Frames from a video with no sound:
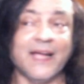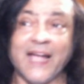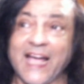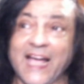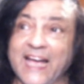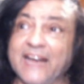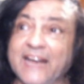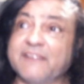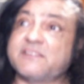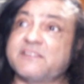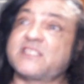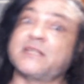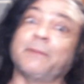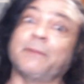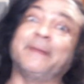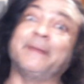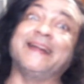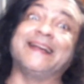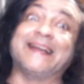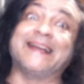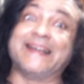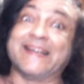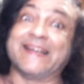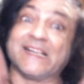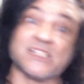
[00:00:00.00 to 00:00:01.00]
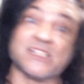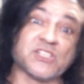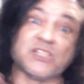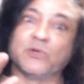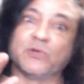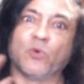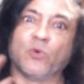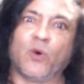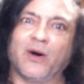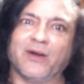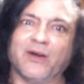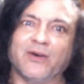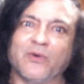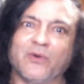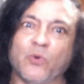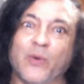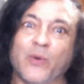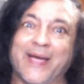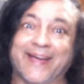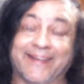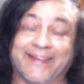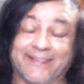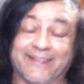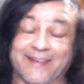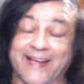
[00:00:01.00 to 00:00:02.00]
And if somebody doesn't want to
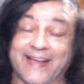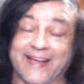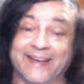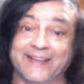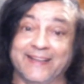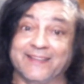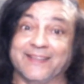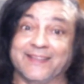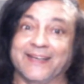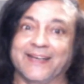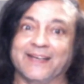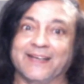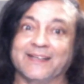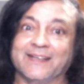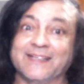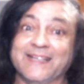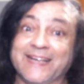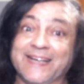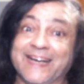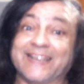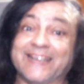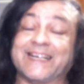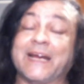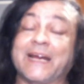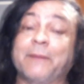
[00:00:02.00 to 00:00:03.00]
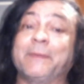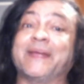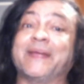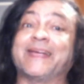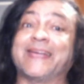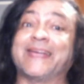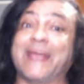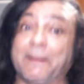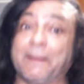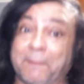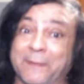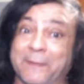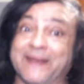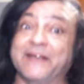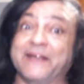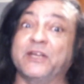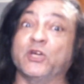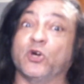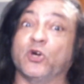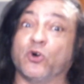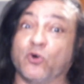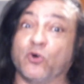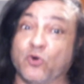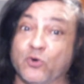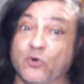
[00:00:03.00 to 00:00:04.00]
wear anything, it can be kept in
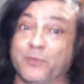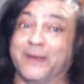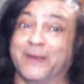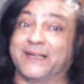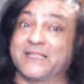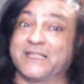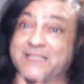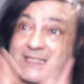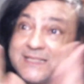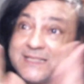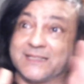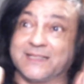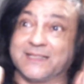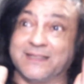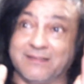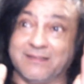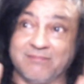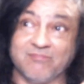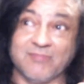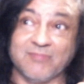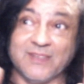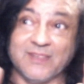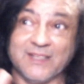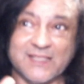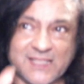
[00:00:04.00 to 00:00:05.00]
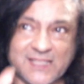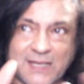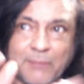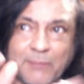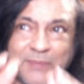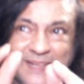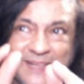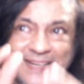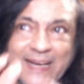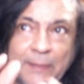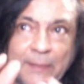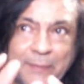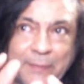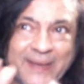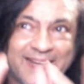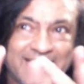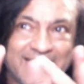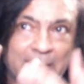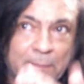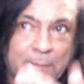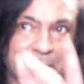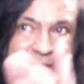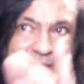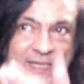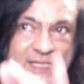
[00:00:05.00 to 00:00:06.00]
your room at something can be
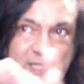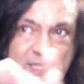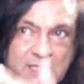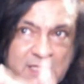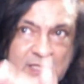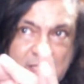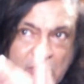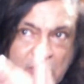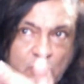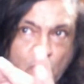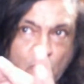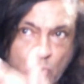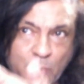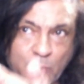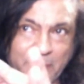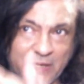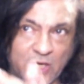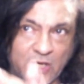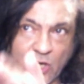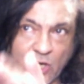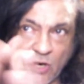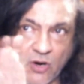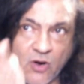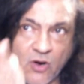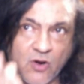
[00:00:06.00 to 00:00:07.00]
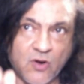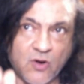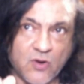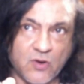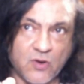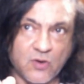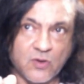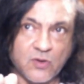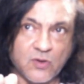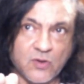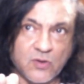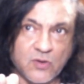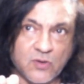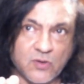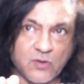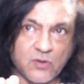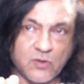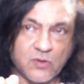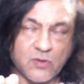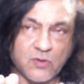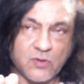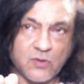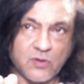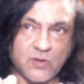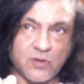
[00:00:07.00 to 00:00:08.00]
kept in a certain room
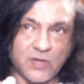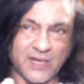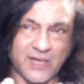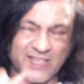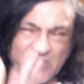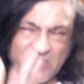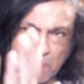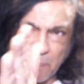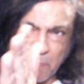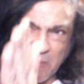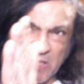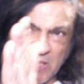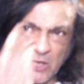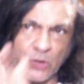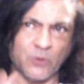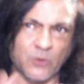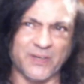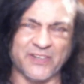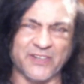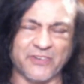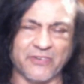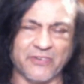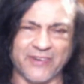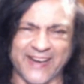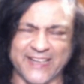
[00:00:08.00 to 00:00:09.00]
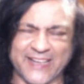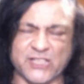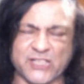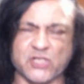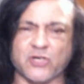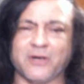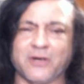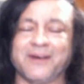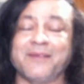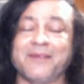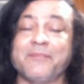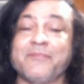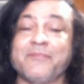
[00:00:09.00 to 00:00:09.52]
in a particular direction.